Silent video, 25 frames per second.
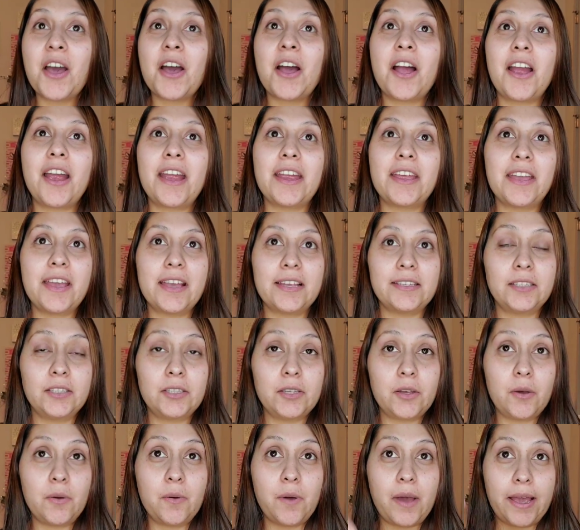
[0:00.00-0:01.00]
All right, you guys.
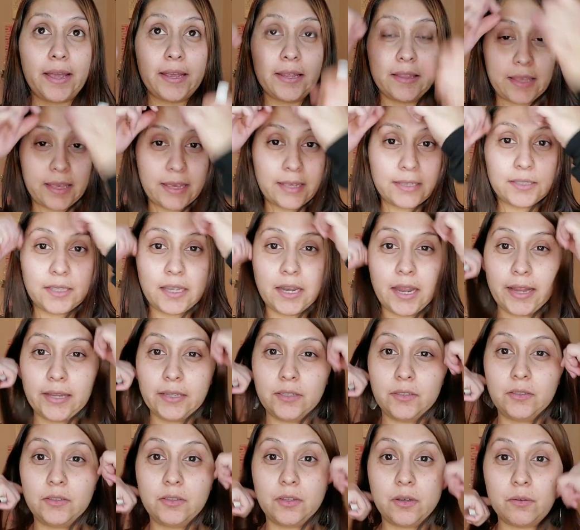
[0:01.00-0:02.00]
So like I said,
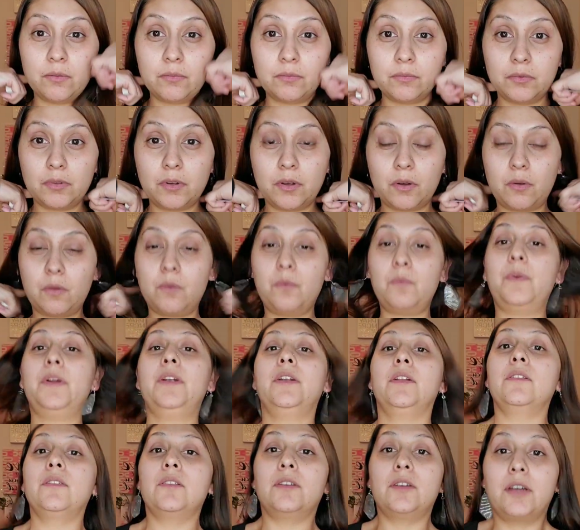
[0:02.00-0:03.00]
I don't know where
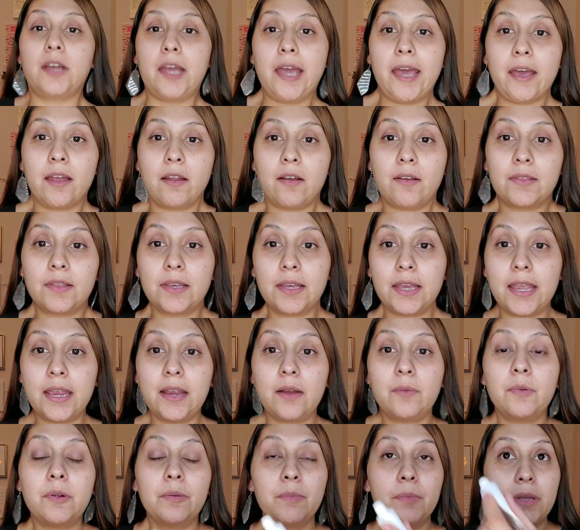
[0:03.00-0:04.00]
to look at on the
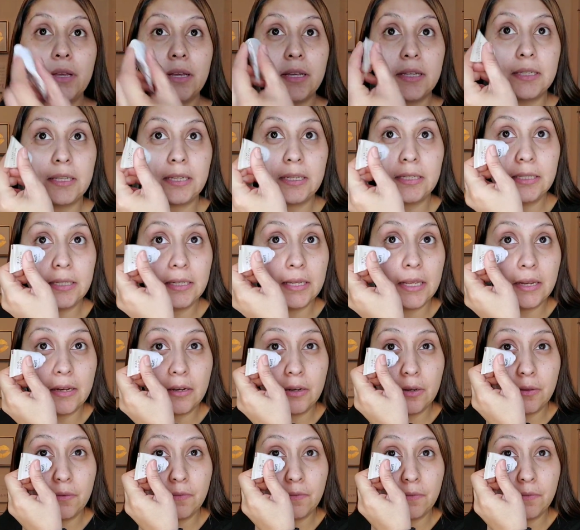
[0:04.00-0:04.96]
camera because I did get a new